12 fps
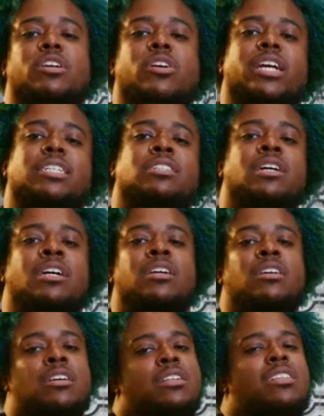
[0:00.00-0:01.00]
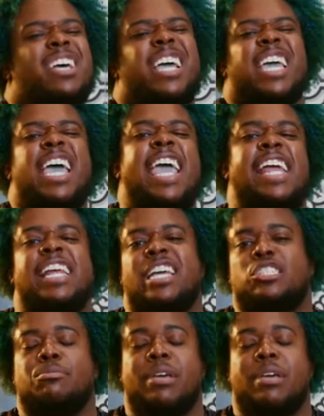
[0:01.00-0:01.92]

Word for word: degrees, like eight-ish